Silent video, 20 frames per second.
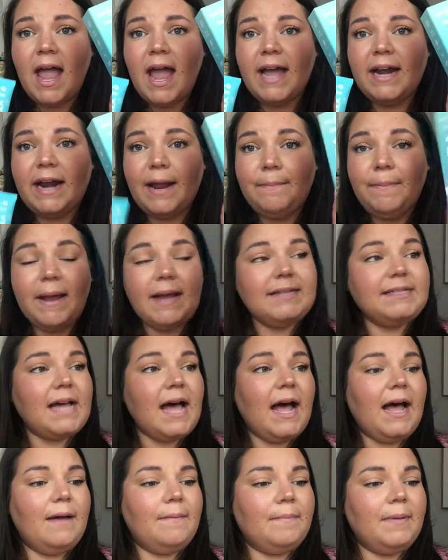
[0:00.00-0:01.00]
And I picked
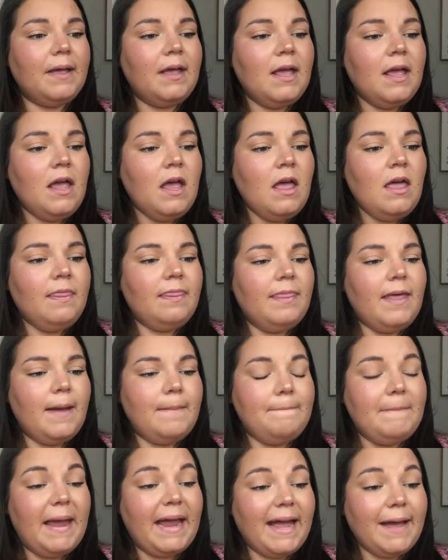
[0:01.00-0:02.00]
up the
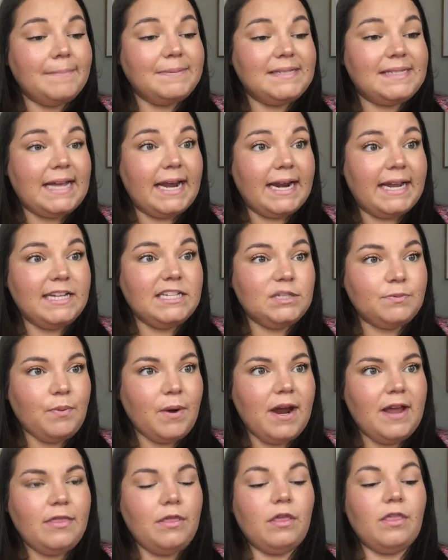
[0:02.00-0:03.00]
makeup setting
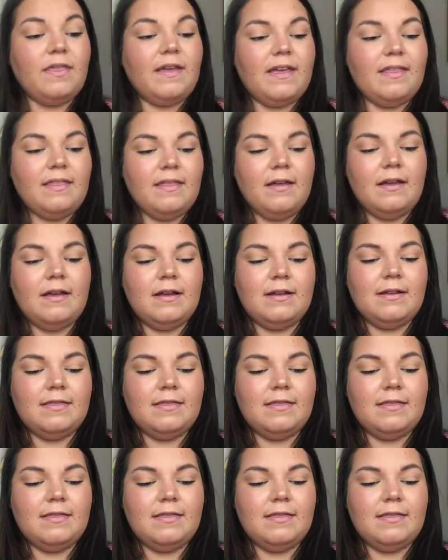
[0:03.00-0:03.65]
spray, the thing